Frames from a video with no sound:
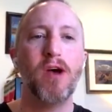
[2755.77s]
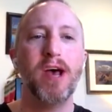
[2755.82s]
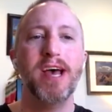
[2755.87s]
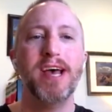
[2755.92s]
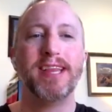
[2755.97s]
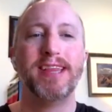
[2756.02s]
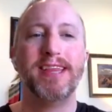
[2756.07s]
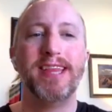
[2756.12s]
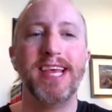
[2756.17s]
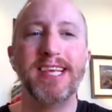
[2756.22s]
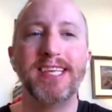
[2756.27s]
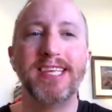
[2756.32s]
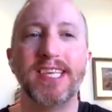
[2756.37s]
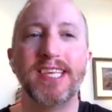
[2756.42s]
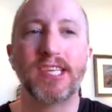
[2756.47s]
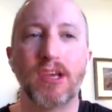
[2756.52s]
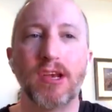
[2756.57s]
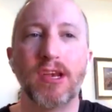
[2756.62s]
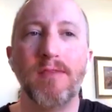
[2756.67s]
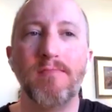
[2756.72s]
this is
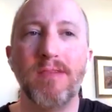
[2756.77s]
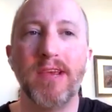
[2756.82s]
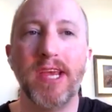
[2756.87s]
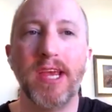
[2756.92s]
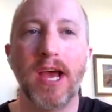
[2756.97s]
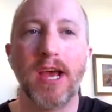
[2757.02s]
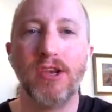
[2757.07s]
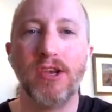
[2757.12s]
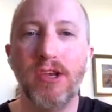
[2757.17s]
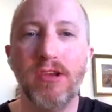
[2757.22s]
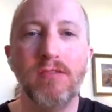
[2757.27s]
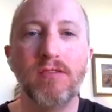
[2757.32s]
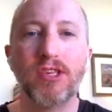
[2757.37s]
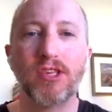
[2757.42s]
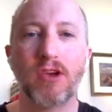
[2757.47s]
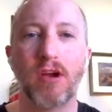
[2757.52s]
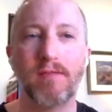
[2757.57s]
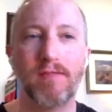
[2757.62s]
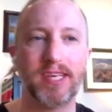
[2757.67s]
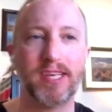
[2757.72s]
going to be a new
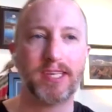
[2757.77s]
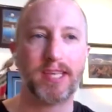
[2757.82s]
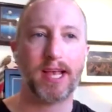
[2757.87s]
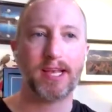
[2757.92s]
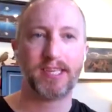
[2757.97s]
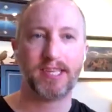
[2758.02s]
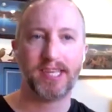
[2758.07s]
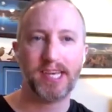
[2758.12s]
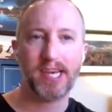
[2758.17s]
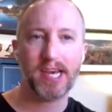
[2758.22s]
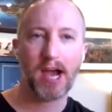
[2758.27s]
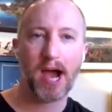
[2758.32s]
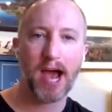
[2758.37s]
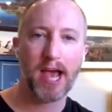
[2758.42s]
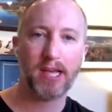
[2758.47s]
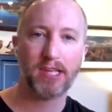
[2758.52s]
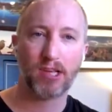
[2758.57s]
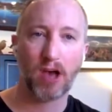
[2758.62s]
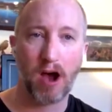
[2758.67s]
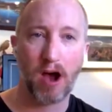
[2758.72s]
service that CDI
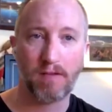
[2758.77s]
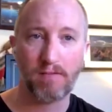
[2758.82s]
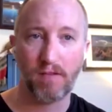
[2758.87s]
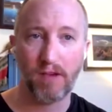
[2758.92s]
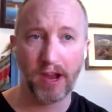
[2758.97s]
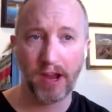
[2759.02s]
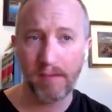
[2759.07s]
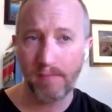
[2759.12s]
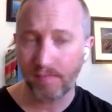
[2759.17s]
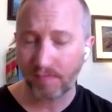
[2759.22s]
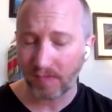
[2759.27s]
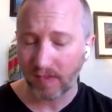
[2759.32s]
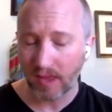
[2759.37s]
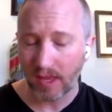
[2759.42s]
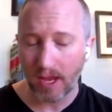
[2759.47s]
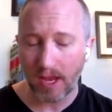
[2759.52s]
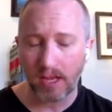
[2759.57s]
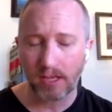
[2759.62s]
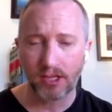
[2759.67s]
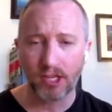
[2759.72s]
is offering.
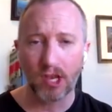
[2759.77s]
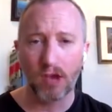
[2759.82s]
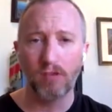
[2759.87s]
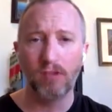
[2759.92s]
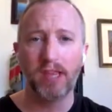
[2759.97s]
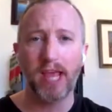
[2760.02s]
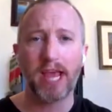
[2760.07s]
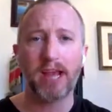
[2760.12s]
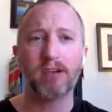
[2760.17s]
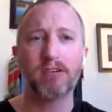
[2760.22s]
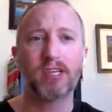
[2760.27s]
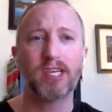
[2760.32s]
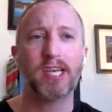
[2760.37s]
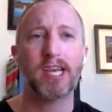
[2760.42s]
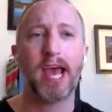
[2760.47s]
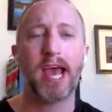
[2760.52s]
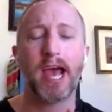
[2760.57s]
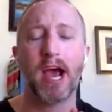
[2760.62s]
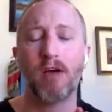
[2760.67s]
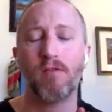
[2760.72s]
So later
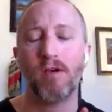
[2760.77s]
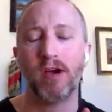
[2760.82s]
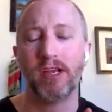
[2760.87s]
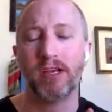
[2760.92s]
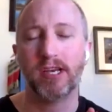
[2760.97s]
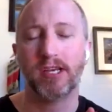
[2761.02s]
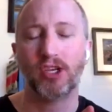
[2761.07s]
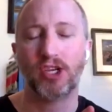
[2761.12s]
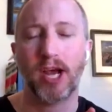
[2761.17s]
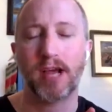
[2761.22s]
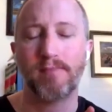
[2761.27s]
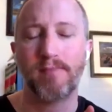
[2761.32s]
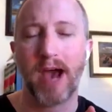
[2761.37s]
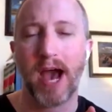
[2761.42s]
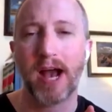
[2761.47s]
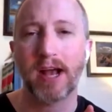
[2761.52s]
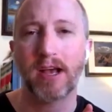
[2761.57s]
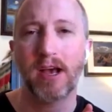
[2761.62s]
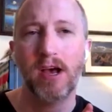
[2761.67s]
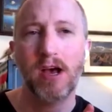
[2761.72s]
today, I want you to check
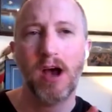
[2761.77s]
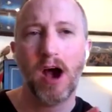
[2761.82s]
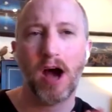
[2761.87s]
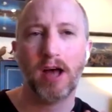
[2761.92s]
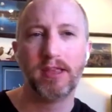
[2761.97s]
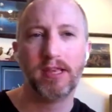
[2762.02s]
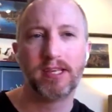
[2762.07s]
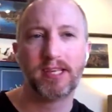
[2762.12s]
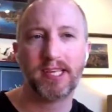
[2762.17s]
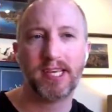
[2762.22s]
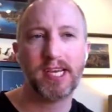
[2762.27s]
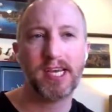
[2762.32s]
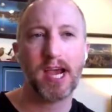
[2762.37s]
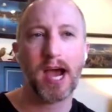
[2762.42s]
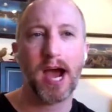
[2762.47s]
back on the CDI